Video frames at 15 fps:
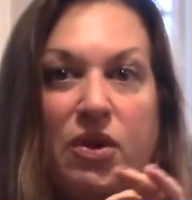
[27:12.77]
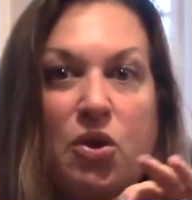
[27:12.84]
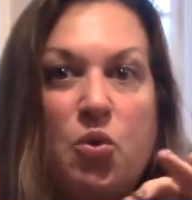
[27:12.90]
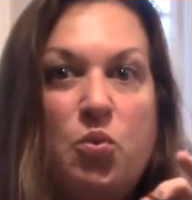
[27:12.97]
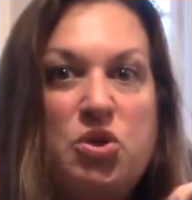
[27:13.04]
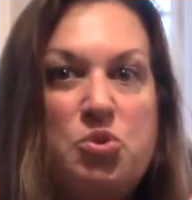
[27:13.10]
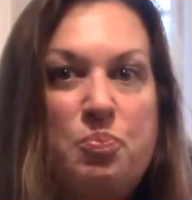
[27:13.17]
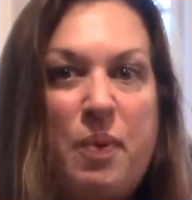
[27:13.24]

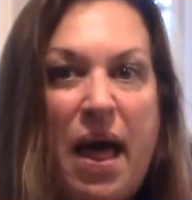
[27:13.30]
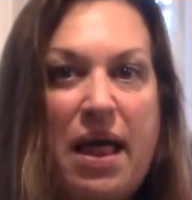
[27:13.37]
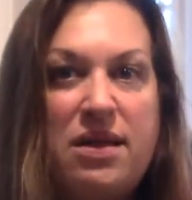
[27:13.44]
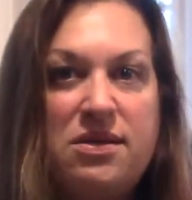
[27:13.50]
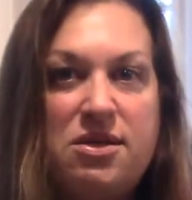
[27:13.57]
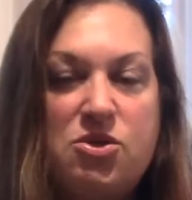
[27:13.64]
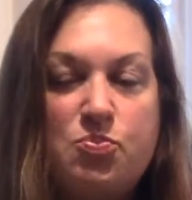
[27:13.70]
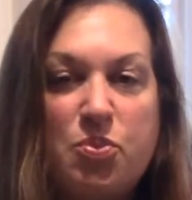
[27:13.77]
which
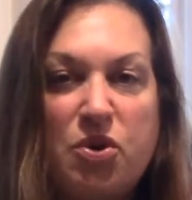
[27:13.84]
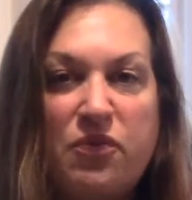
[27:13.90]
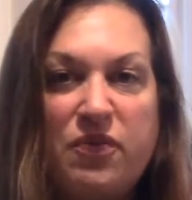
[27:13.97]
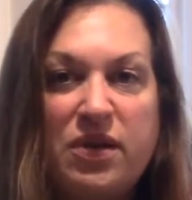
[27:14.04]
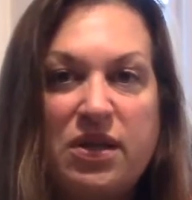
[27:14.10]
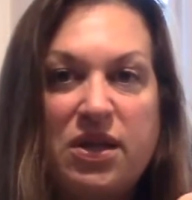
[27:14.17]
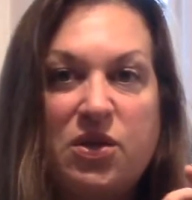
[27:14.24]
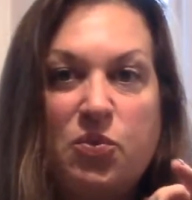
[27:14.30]
balances
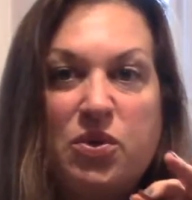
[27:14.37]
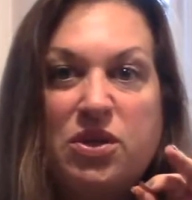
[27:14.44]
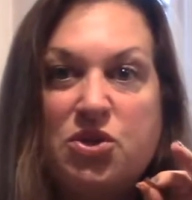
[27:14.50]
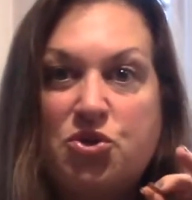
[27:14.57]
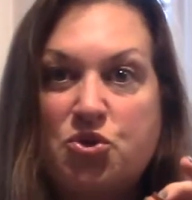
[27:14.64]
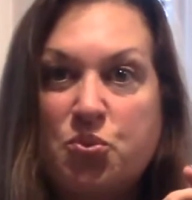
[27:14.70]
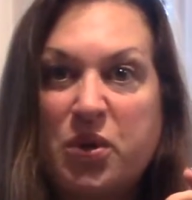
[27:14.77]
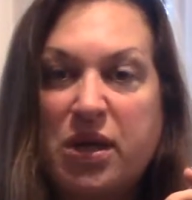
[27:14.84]
perfectly with the
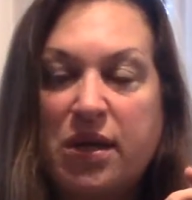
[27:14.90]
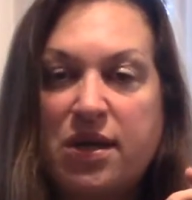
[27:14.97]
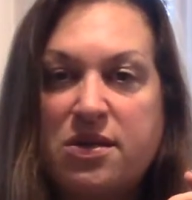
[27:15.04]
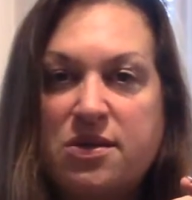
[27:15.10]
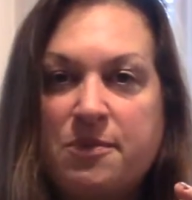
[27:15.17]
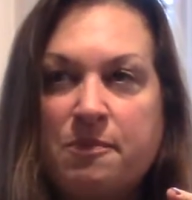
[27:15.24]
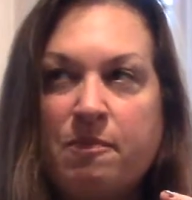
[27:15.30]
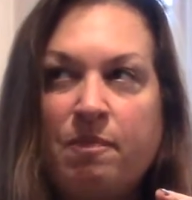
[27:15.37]

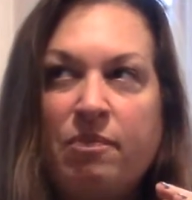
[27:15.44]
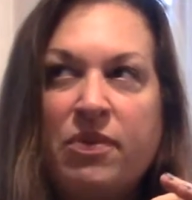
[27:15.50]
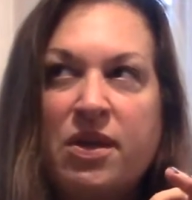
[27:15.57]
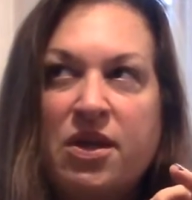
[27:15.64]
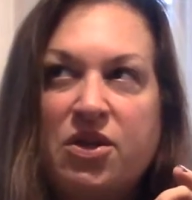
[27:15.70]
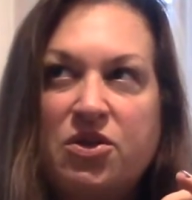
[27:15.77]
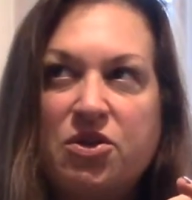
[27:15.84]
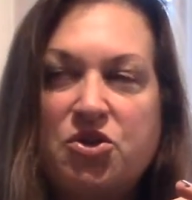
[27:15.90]
sweetness,
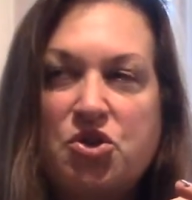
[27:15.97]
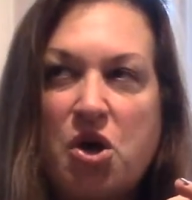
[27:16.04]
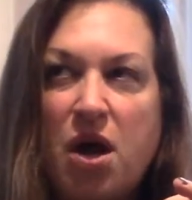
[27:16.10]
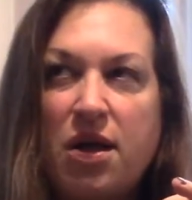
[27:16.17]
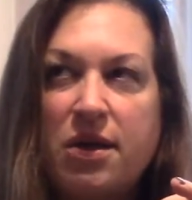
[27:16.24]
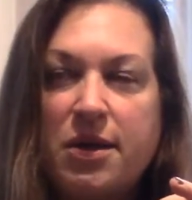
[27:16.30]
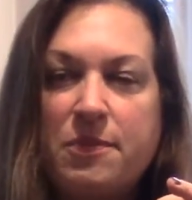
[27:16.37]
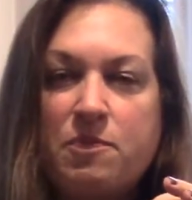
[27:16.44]
the
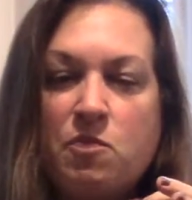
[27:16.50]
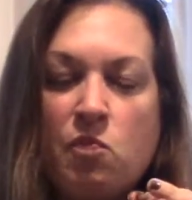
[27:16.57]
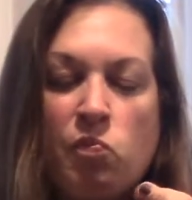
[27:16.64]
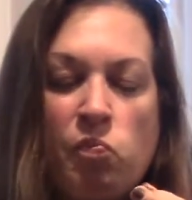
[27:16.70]
chocolate.